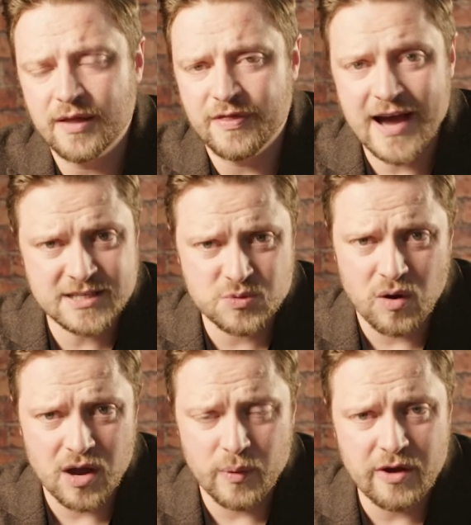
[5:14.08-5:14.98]
That's
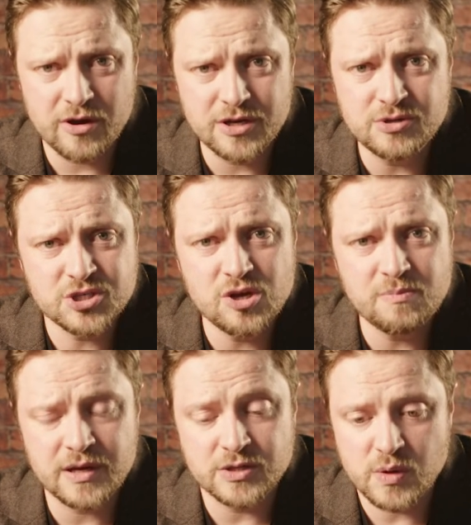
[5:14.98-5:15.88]
why we're on YouTube,
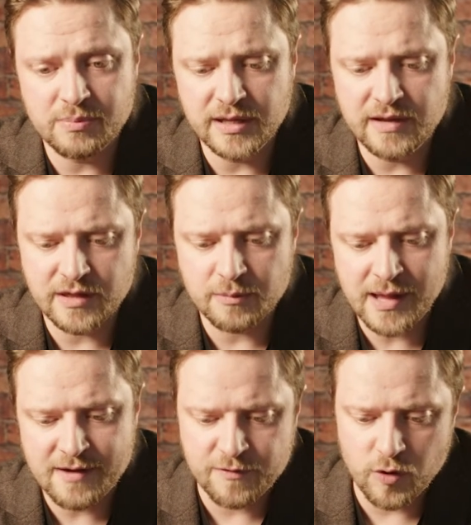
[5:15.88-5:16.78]
because we believe in the
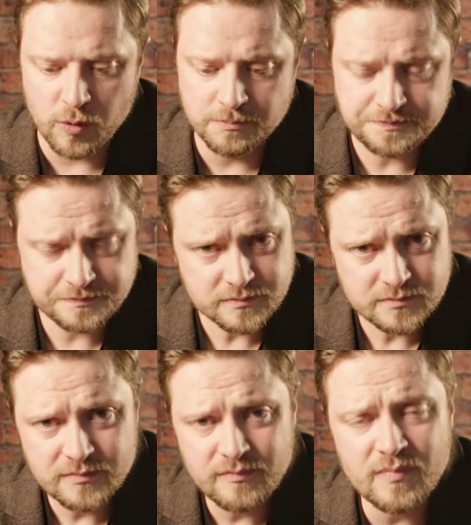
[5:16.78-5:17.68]
platform.
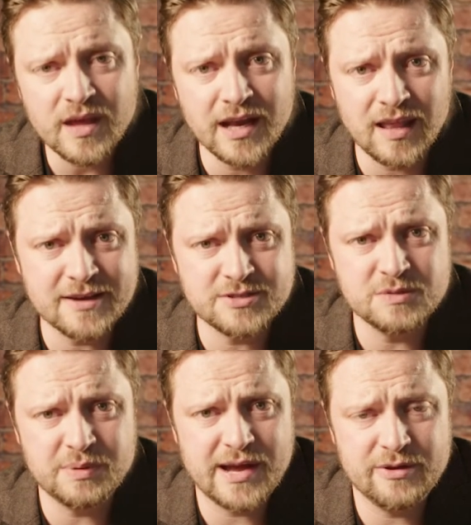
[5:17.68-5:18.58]
It allows you
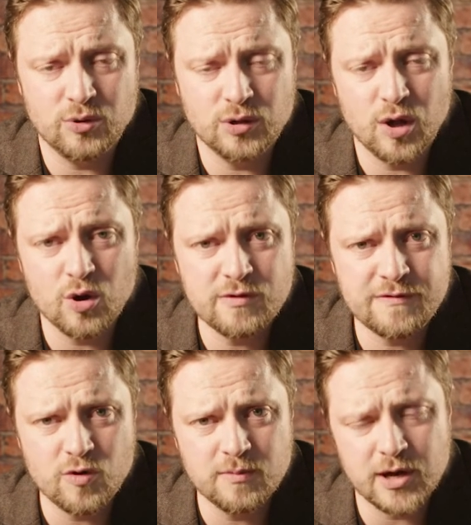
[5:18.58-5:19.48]
to put out your long
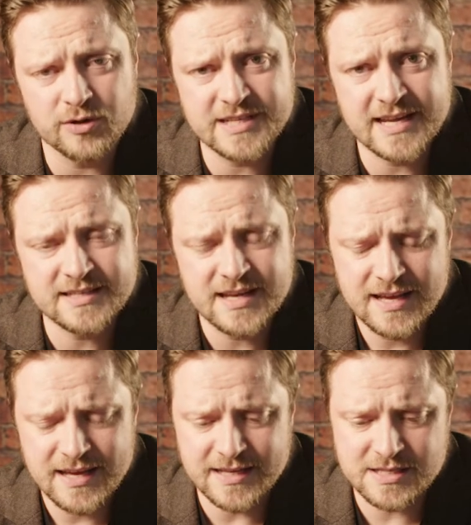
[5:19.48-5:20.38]
form content.
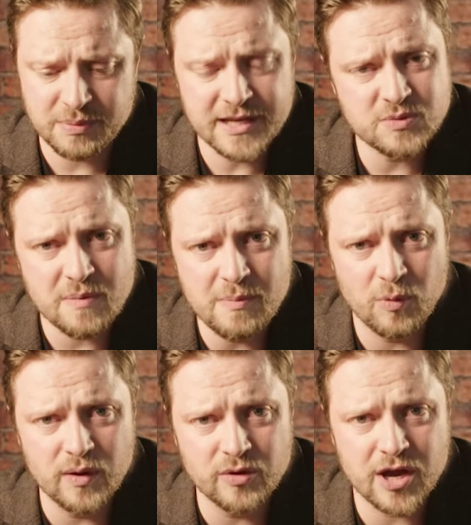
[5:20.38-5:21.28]
It's a place where
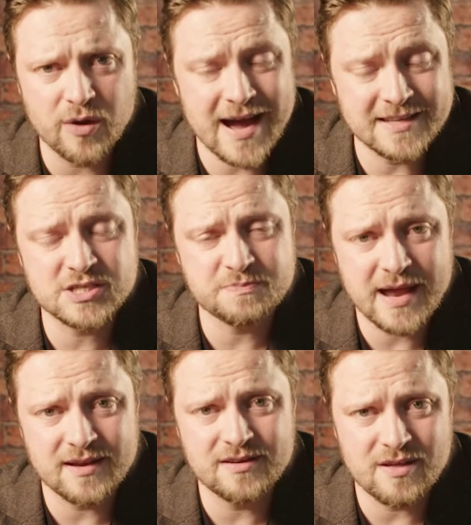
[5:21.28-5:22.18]
people will go and
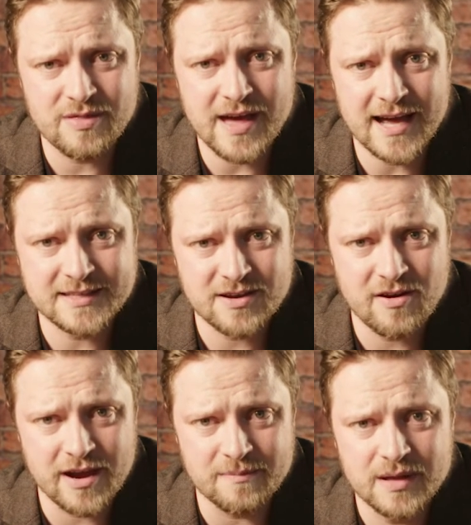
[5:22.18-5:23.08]
spend their
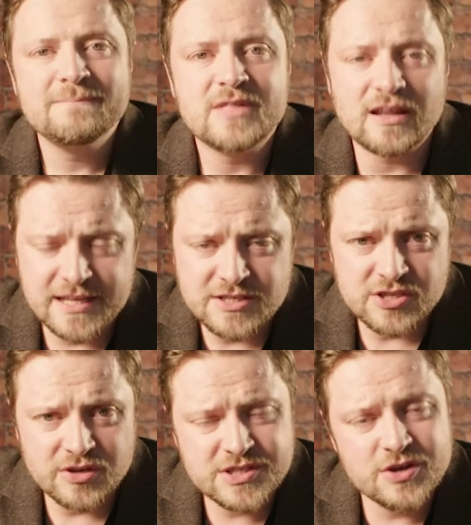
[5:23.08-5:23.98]
time. That leads us
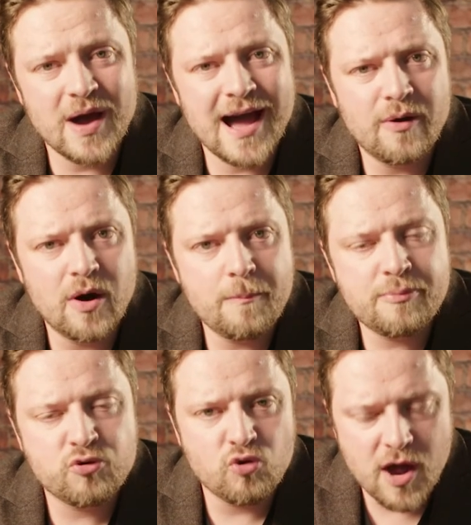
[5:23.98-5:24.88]
on to our
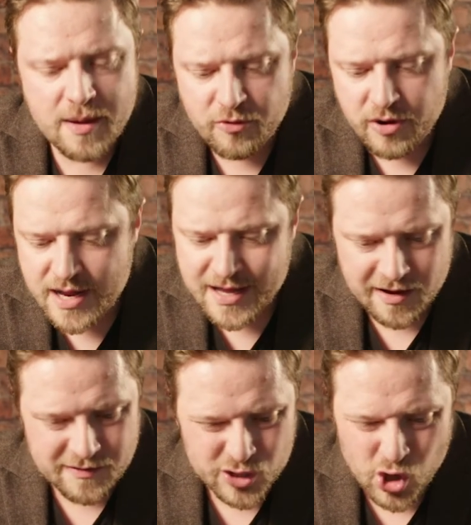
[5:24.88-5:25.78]
primary
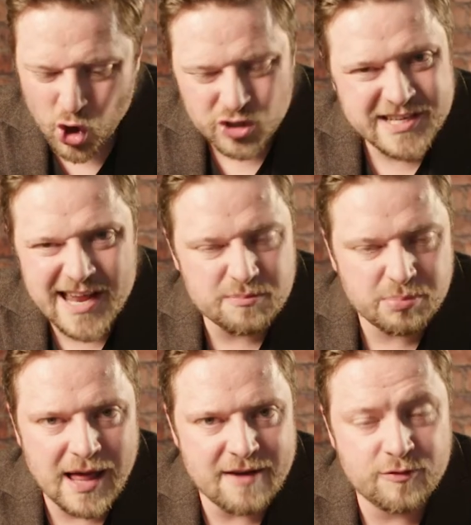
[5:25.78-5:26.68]
kind of content
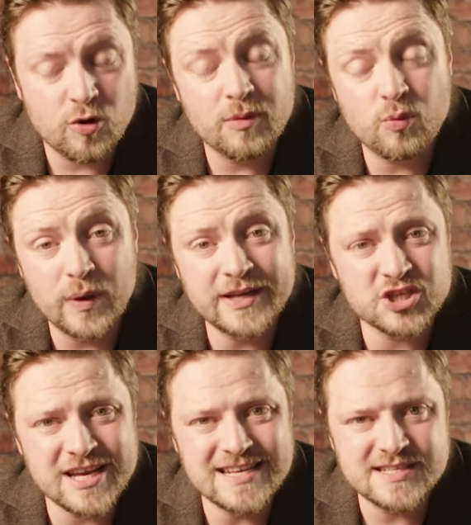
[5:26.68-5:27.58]
platform,
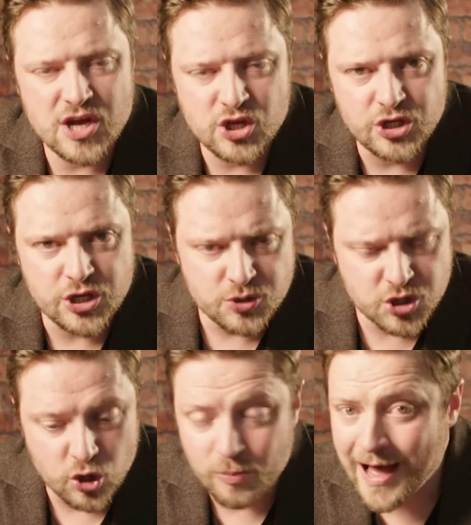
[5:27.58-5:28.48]
which is
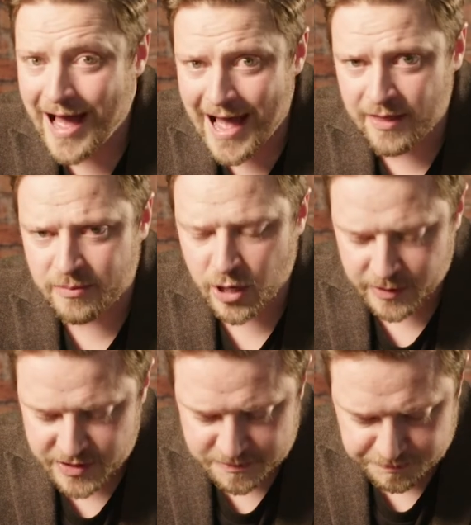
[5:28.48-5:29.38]
YouTube at the
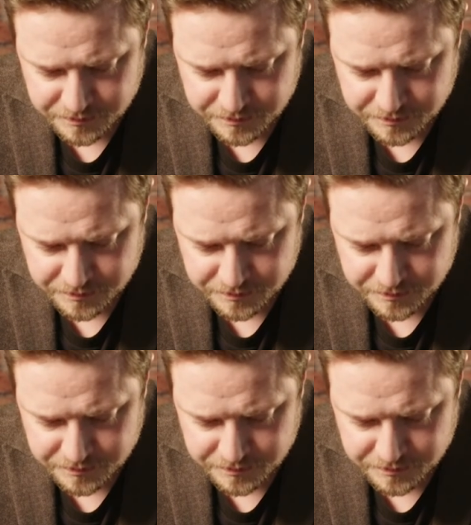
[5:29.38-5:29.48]
moment.